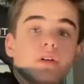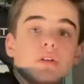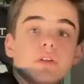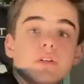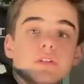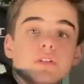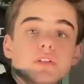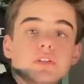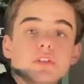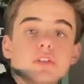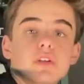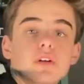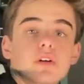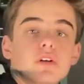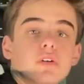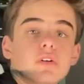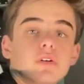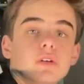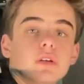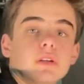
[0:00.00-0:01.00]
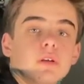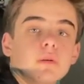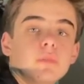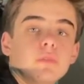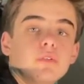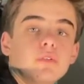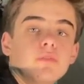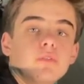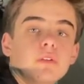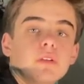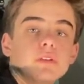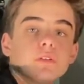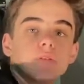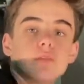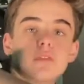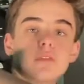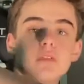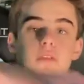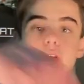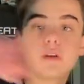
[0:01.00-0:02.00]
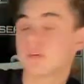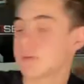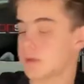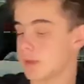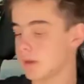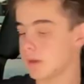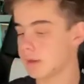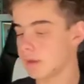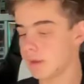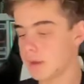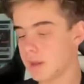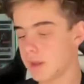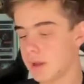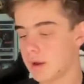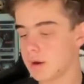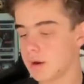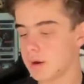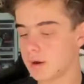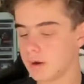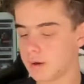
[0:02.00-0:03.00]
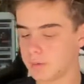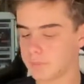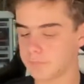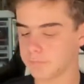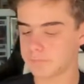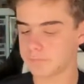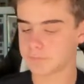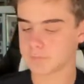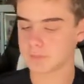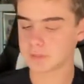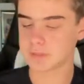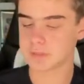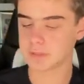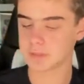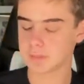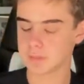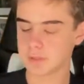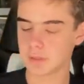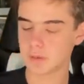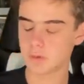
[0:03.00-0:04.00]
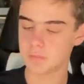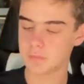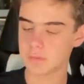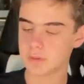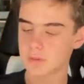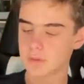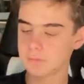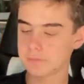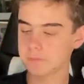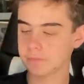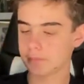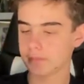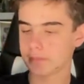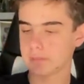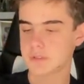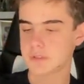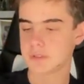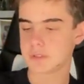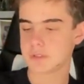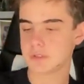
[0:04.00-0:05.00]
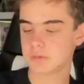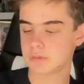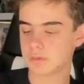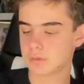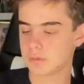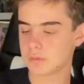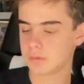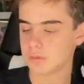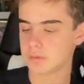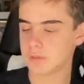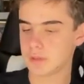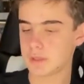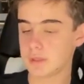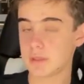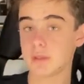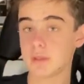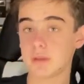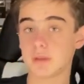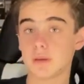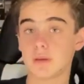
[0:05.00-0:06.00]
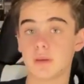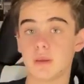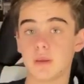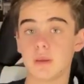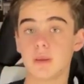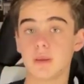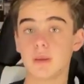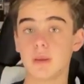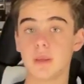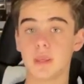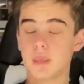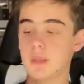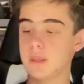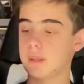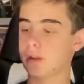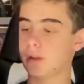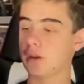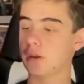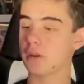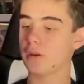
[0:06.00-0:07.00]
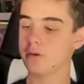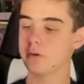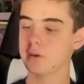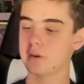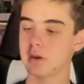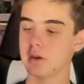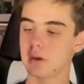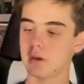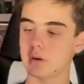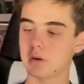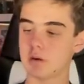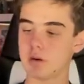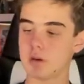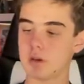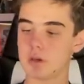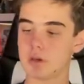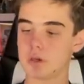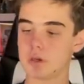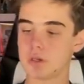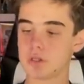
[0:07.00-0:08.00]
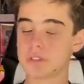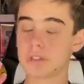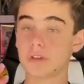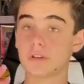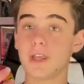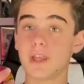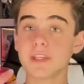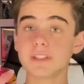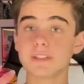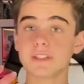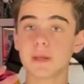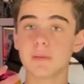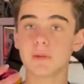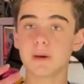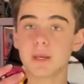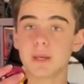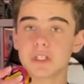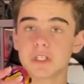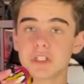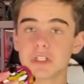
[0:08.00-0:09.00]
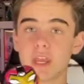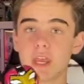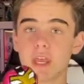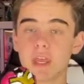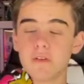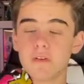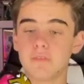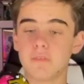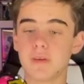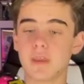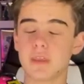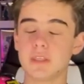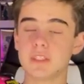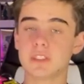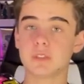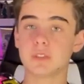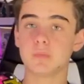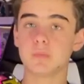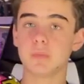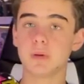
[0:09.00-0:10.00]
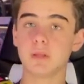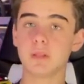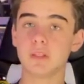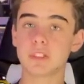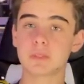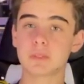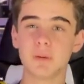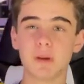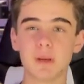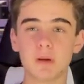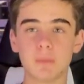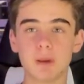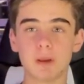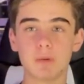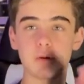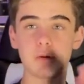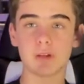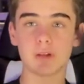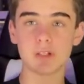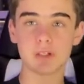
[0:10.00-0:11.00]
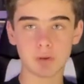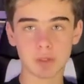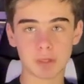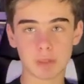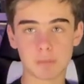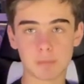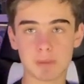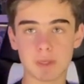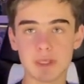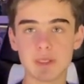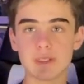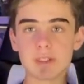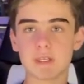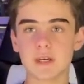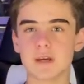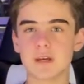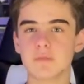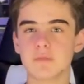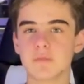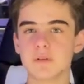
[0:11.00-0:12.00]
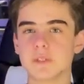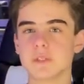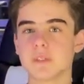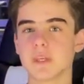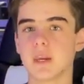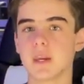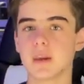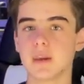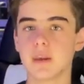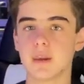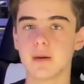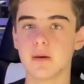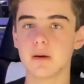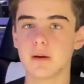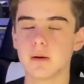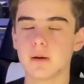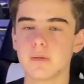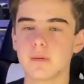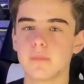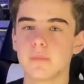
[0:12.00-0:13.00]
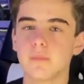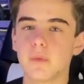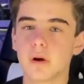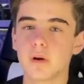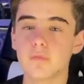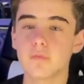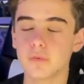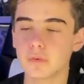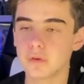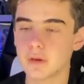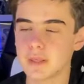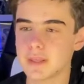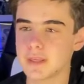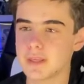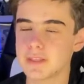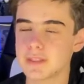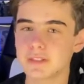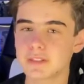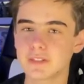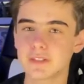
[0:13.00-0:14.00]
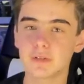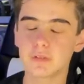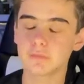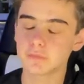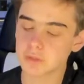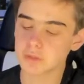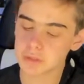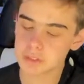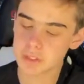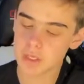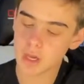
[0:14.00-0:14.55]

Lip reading: So, can you move this over there? Okay. So let me open up the thing. And here we go. So last time I actually have the Spider-Man where he's holding the pizza. It was a Marvel Eats universe.